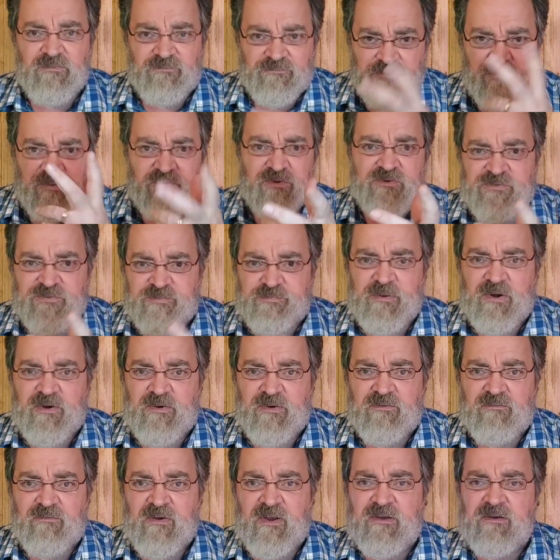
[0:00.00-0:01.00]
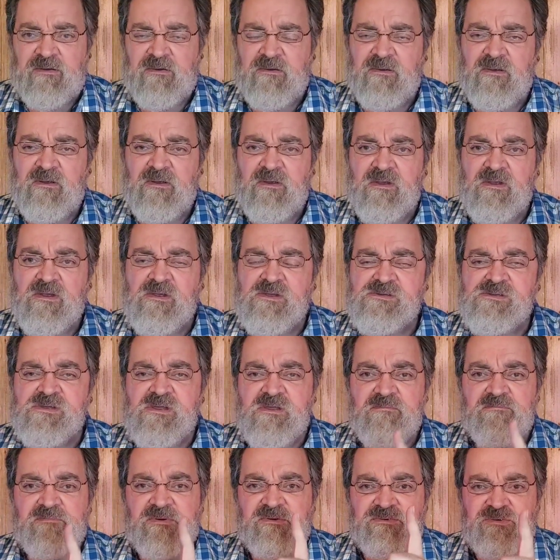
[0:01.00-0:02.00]
fruit of the Spirit, right?
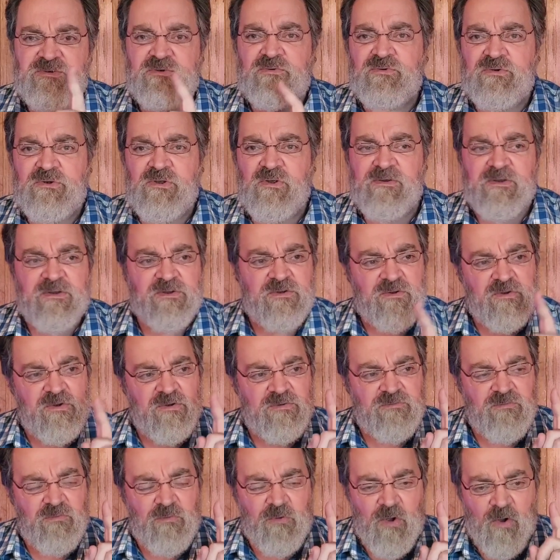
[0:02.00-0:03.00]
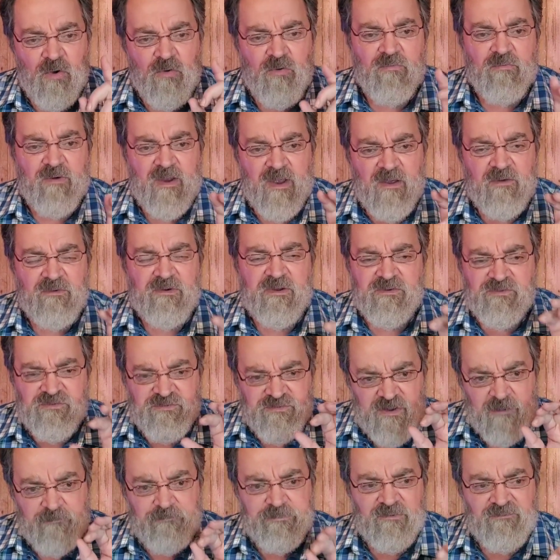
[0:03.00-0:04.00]
But you know that you could go around
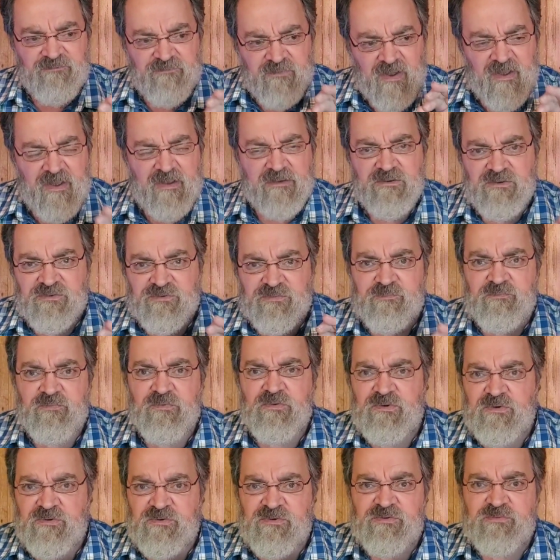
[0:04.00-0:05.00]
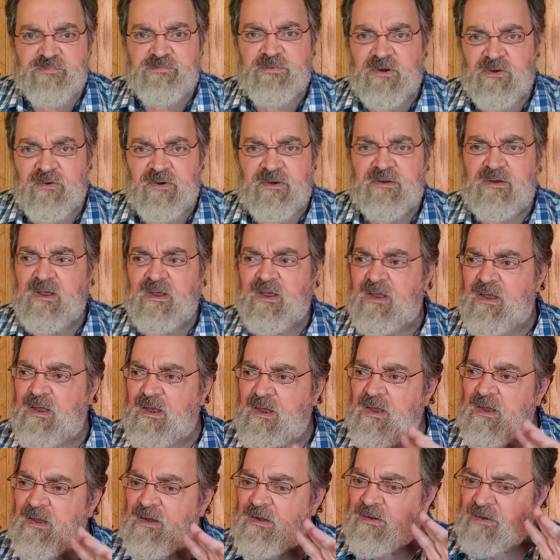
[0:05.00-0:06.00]
exemplifying this fruit of the Spirit,
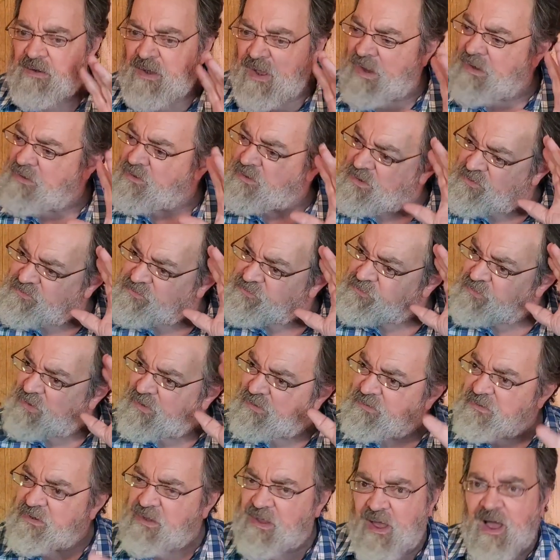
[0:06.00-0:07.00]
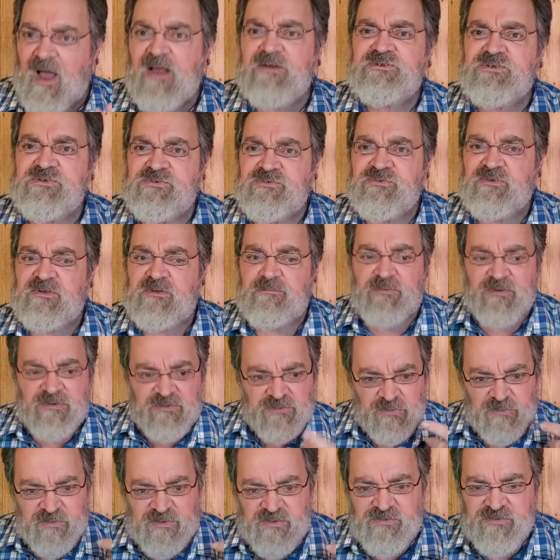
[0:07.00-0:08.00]
not necessarily consciously,
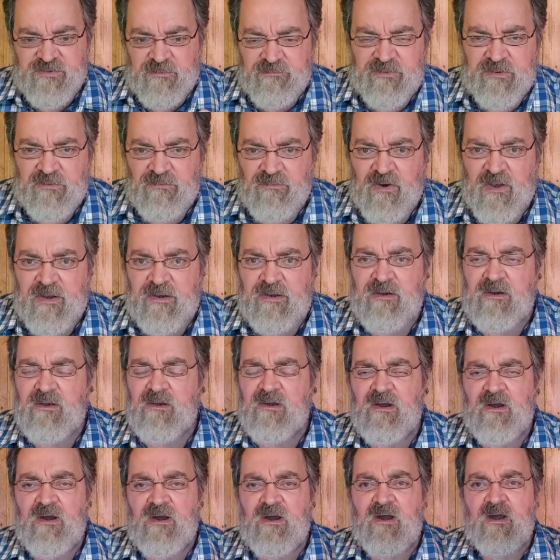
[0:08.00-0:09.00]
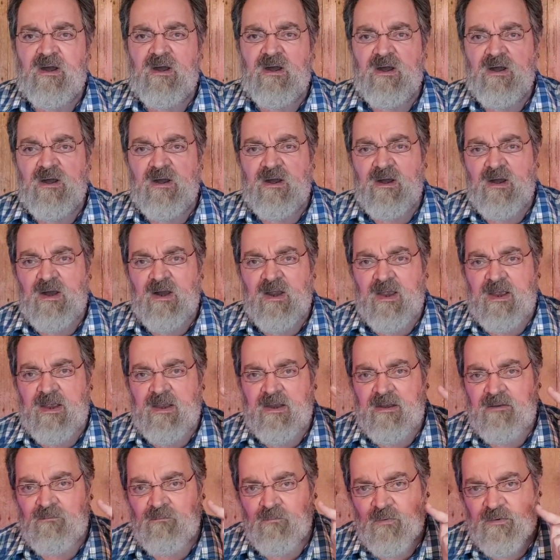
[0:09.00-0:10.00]
but doing something right.
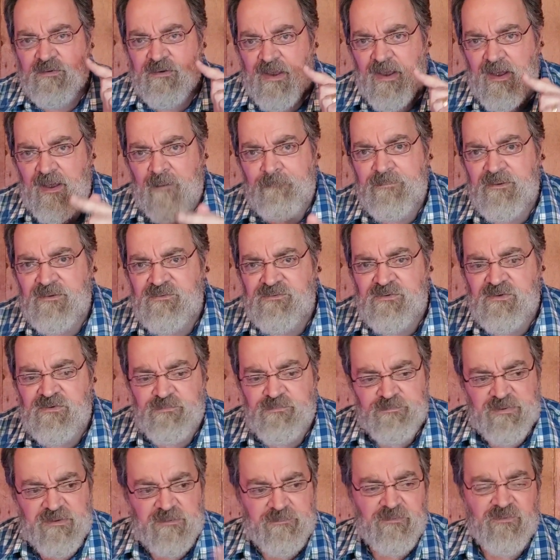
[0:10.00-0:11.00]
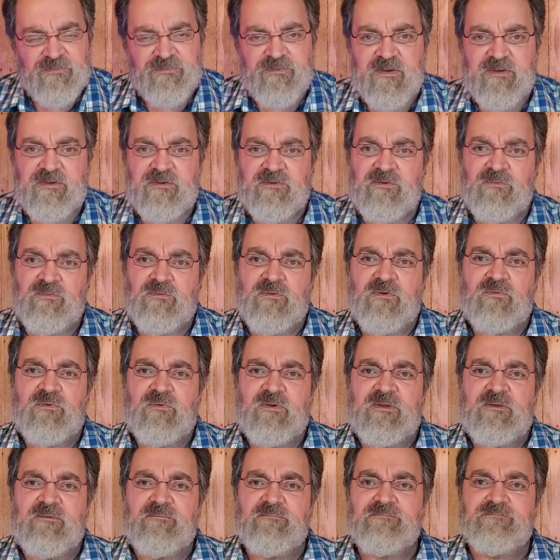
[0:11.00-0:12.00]
And what happens is people take you the wrong
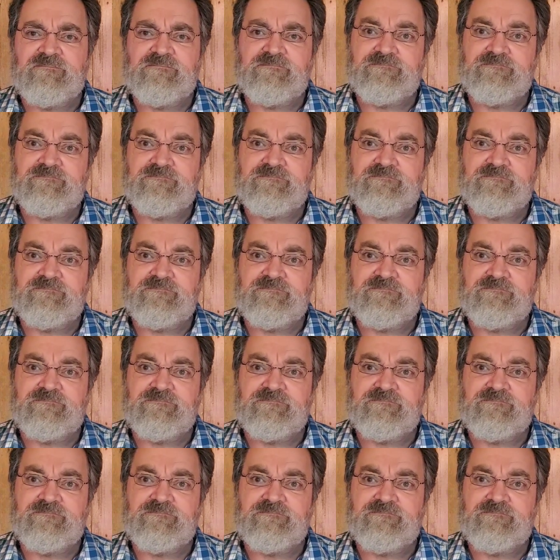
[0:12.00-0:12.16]
way.